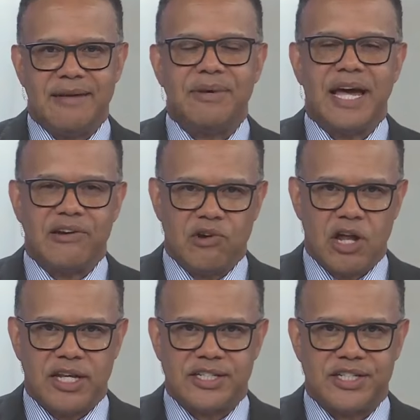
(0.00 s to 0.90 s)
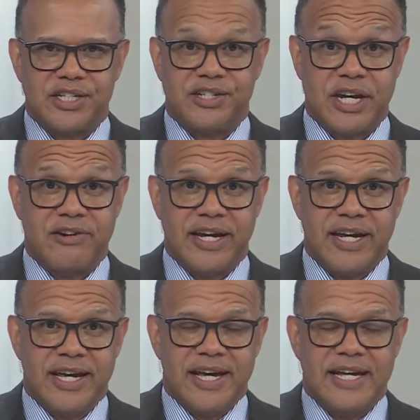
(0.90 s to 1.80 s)
I'm Guy Rawlings. Sherry
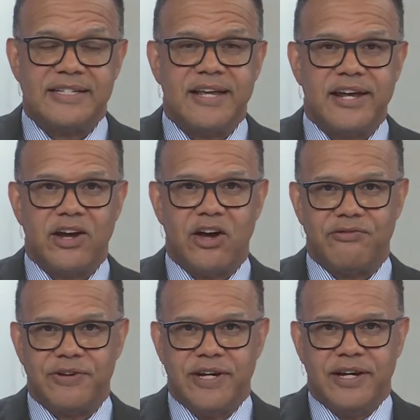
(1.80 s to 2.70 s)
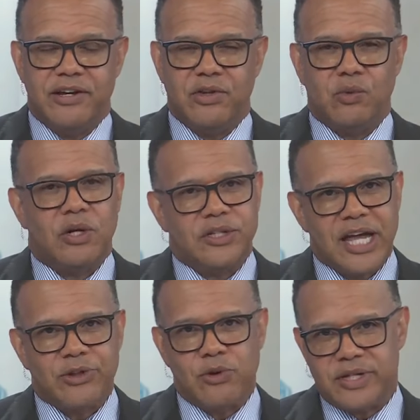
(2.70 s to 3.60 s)
has a night off. The World
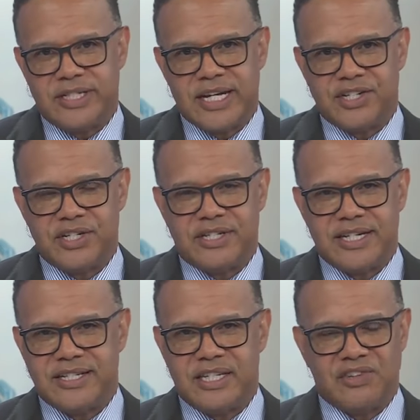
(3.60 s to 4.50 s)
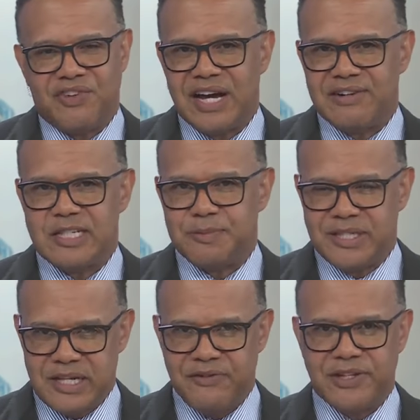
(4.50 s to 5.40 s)
Health Organization says this virus
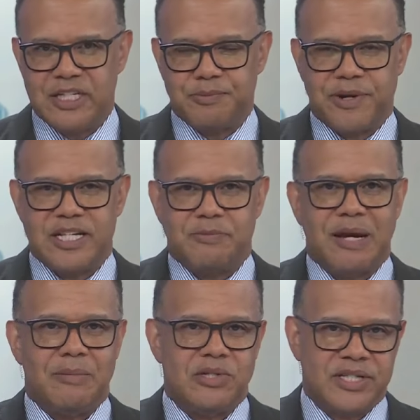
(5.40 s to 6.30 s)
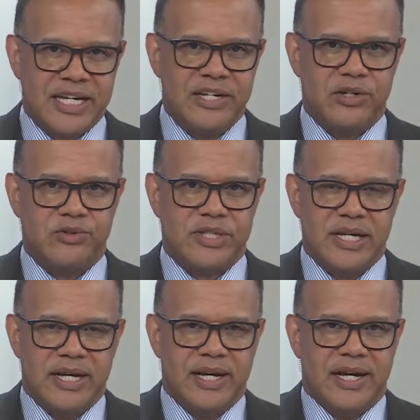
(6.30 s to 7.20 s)
specifically spreads by mosquitoes,
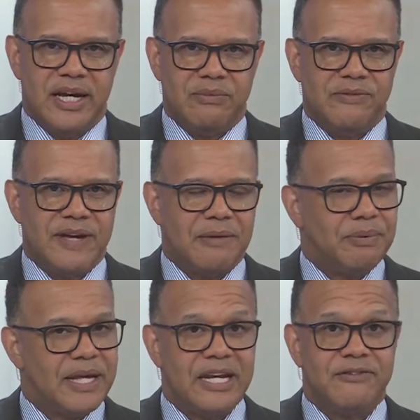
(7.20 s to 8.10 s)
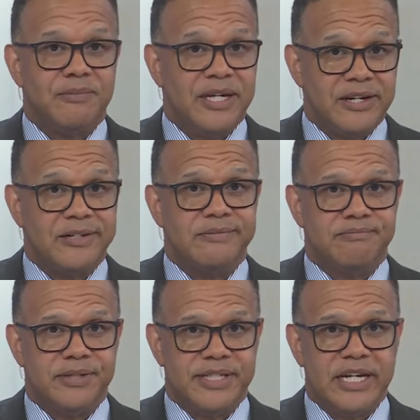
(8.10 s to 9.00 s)
and we've got plenty of them here,
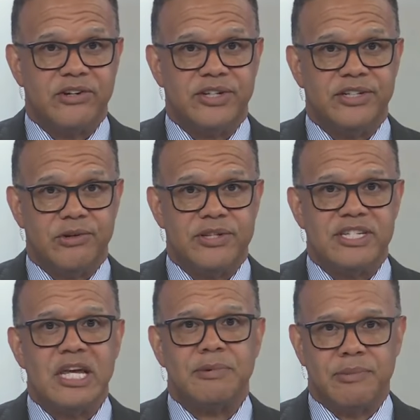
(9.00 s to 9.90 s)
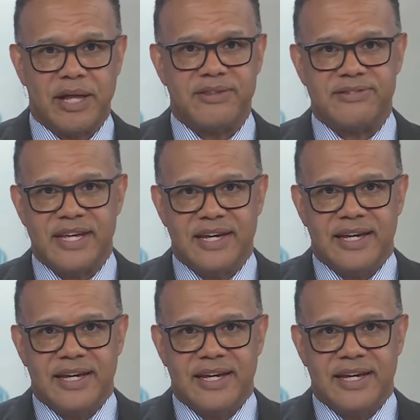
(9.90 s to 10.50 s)
particularly during the summer months.